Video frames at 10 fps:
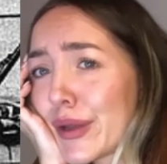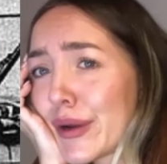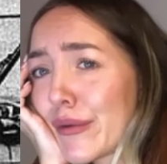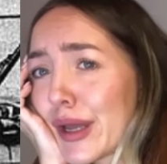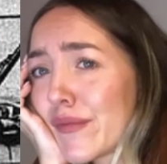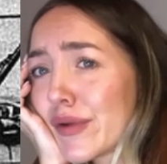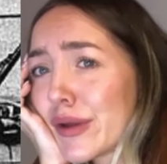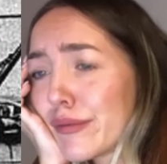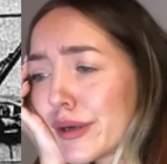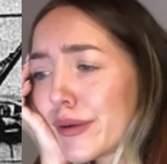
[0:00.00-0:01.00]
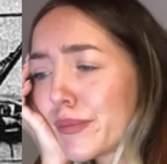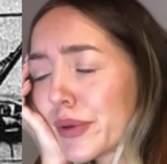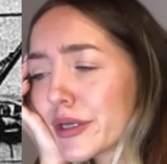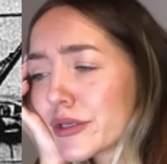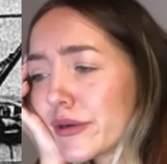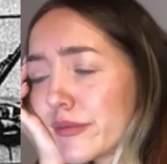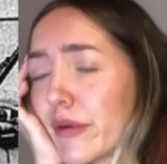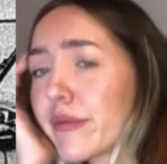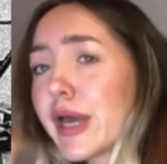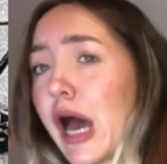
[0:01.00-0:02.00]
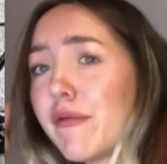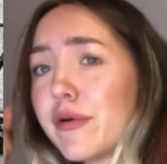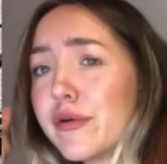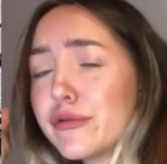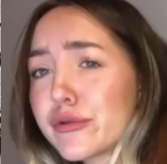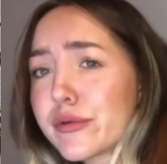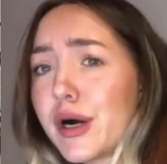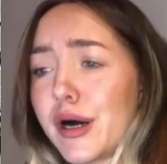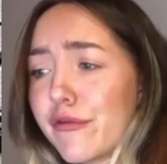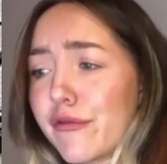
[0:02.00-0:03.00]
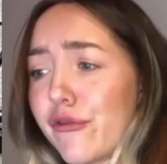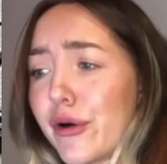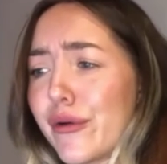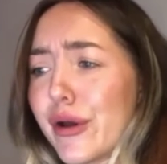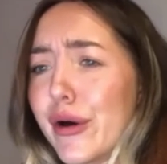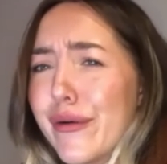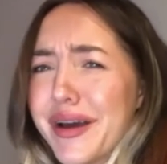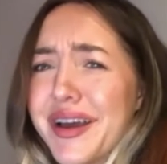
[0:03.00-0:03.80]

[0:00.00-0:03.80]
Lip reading: we don't have any real pictures, but we have a drawn photo.